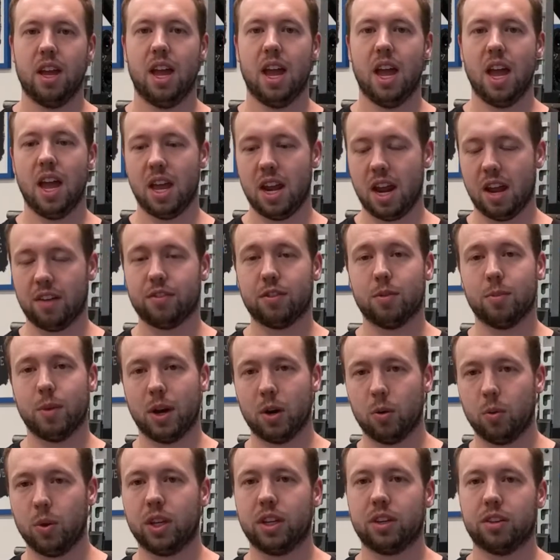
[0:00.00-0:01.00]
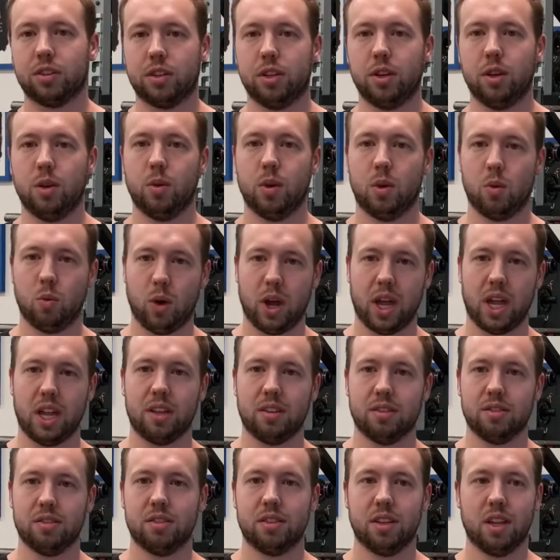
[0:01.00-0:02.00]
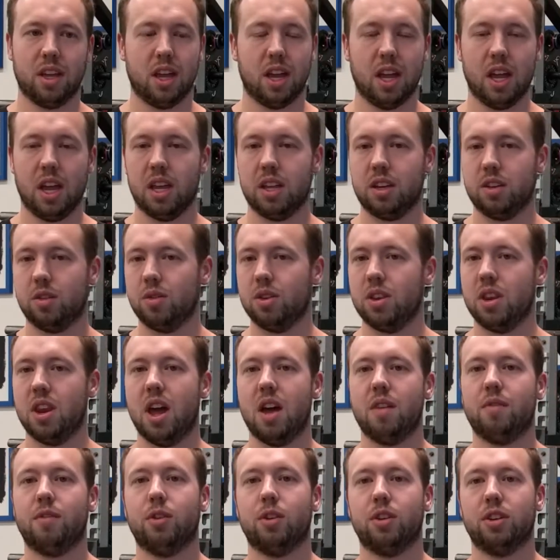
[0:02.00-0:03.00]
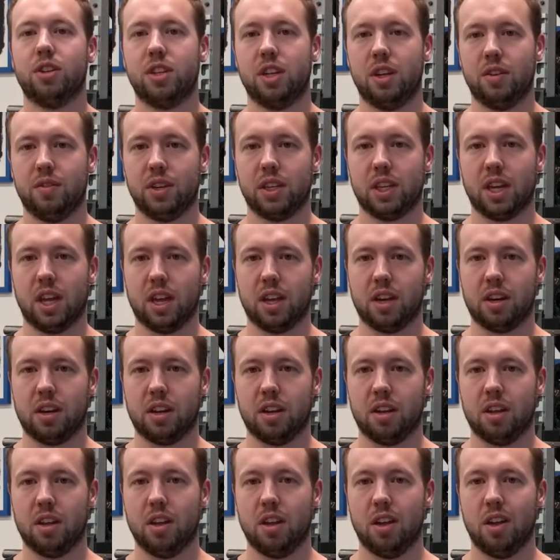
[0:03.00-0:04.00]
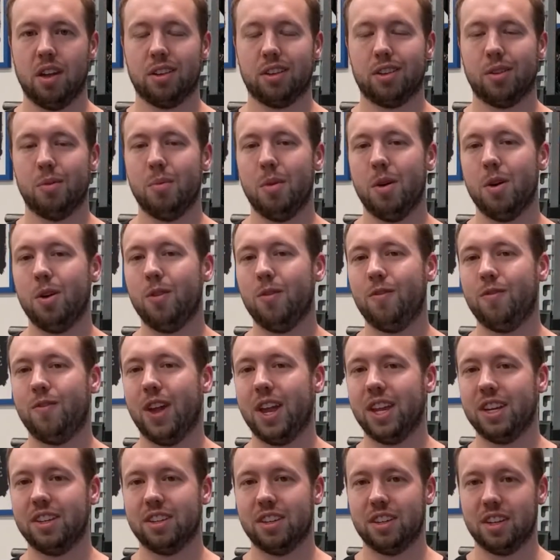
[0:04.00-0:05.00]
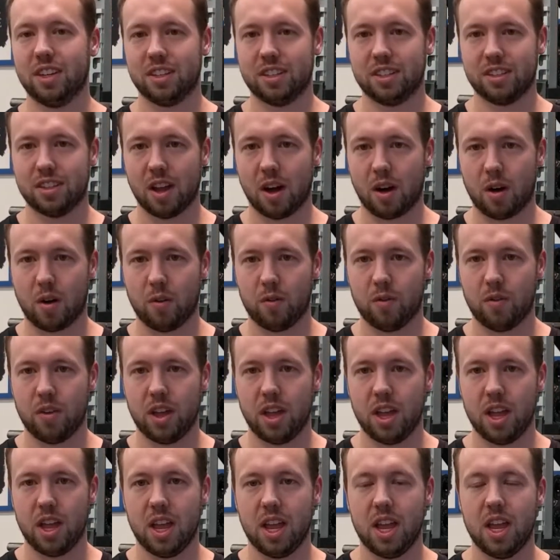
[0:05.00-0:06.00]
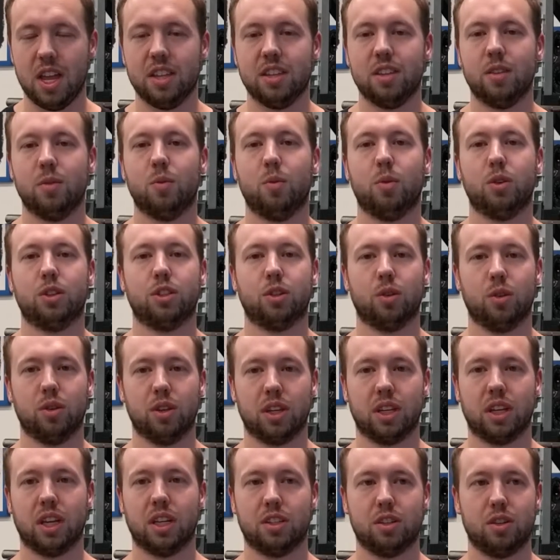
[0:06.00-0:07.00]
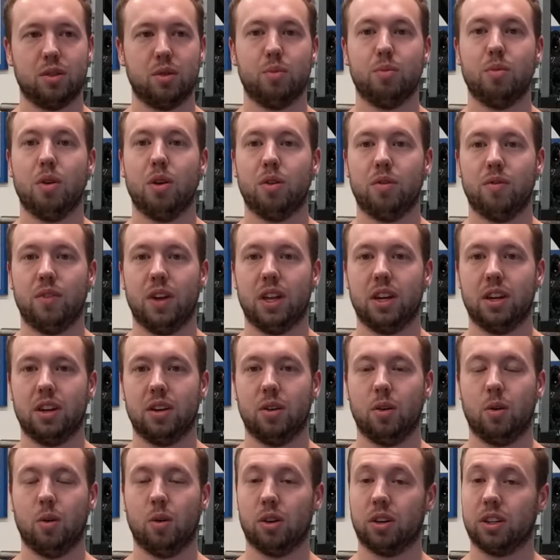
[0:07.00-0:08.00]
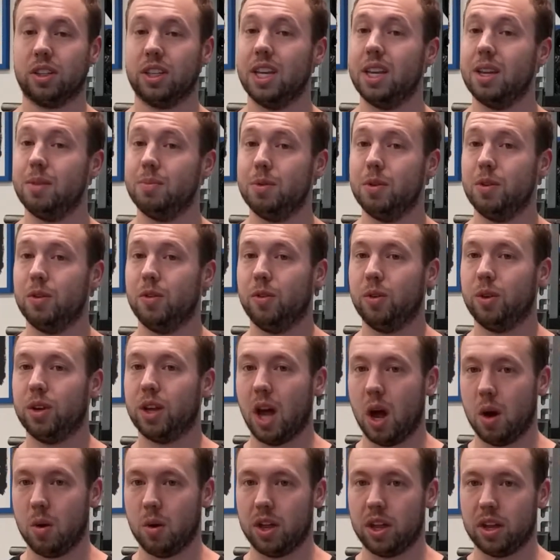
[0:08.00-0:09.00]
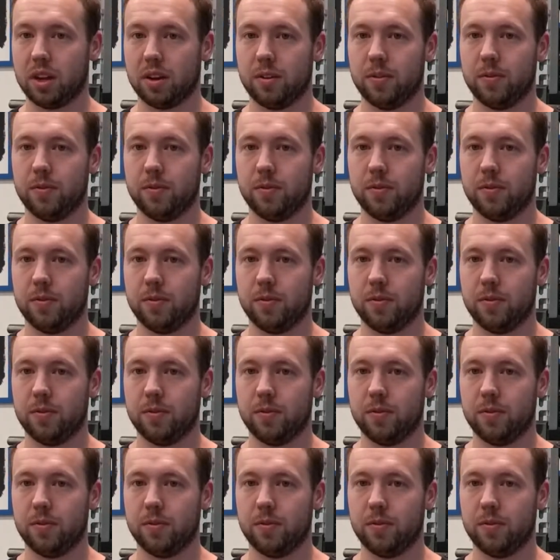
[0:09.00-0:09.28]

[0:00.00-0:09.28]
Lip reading: And after about a week or two, it wanes and you never achieve it again. So motivation itself isn't what's going to get you motivated or keep you going.